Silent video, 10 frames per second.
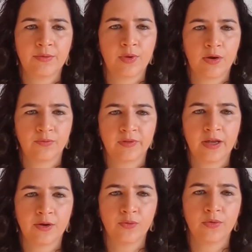We have
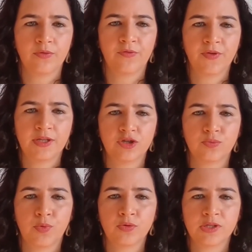now
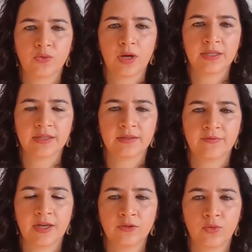finished both the
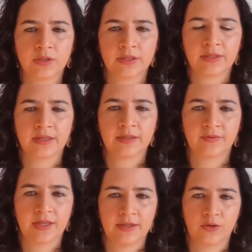qualitative and
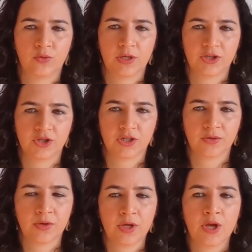quantitative data collection.
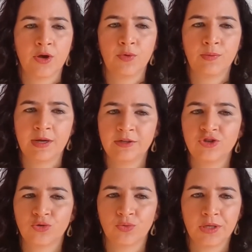We
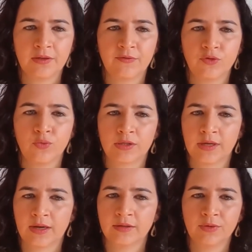managed to interview
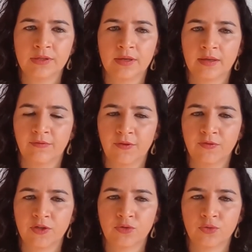
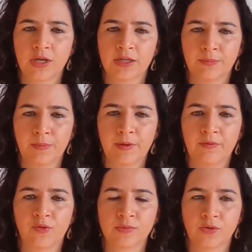152 young
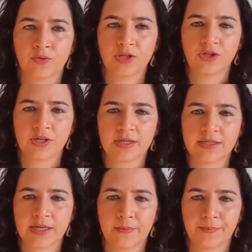people from the
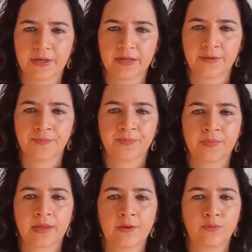original sample
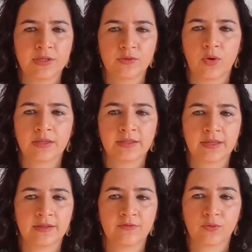with
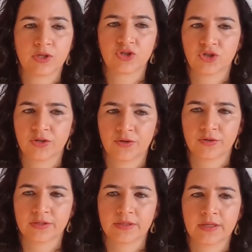quantitative
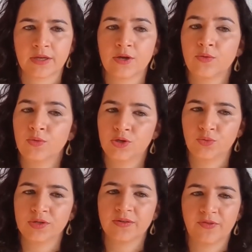questionnaires,
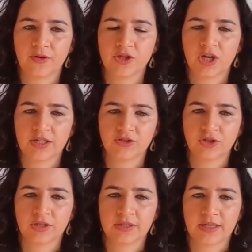which was a very
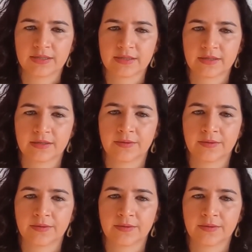challenging task.